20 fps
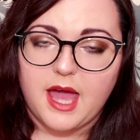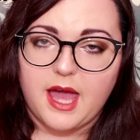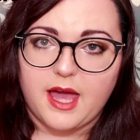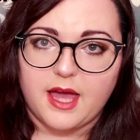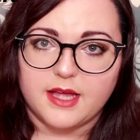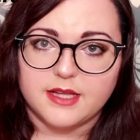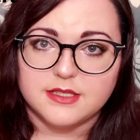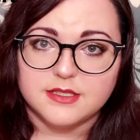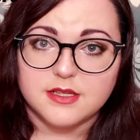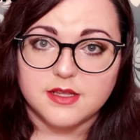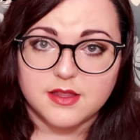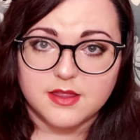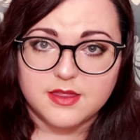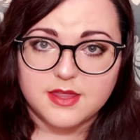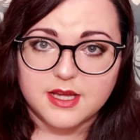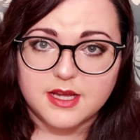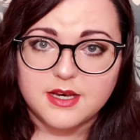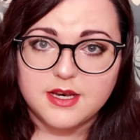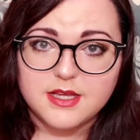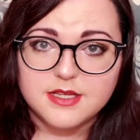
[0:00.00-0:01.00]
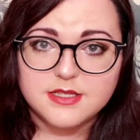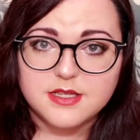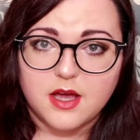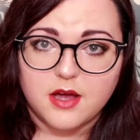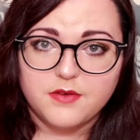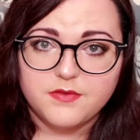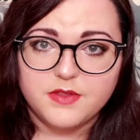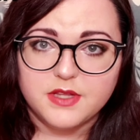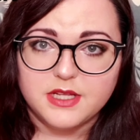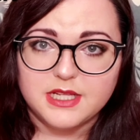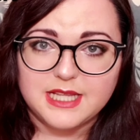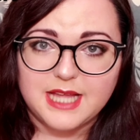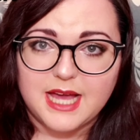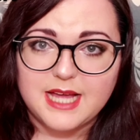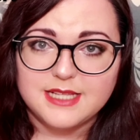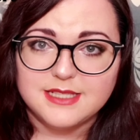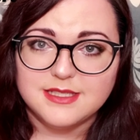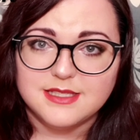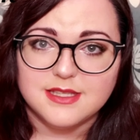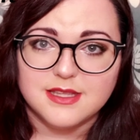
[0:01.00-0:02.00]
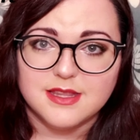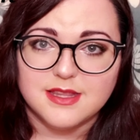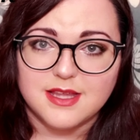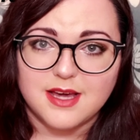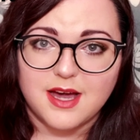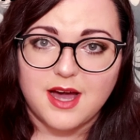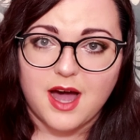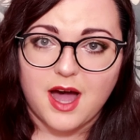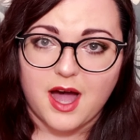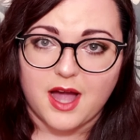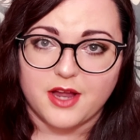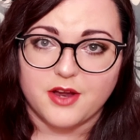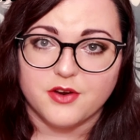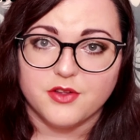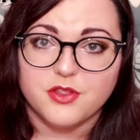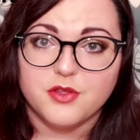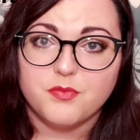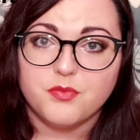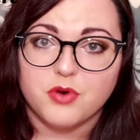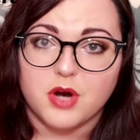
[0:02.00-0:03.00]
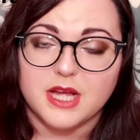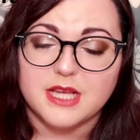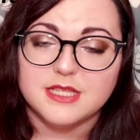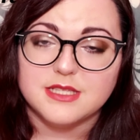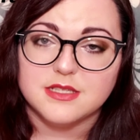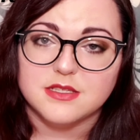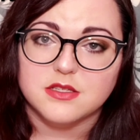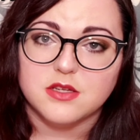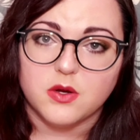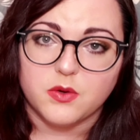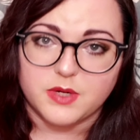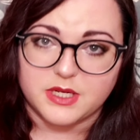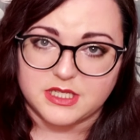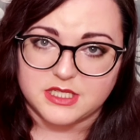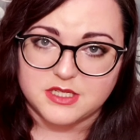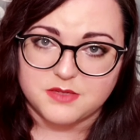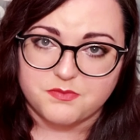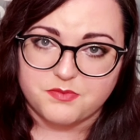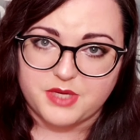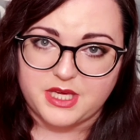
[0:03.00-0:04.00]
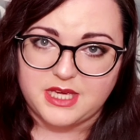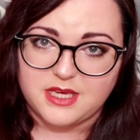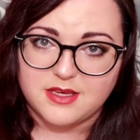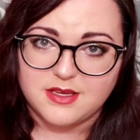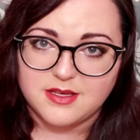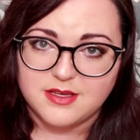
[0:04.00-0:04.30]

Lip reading: and thickness of the lens, the higher the price is going to be.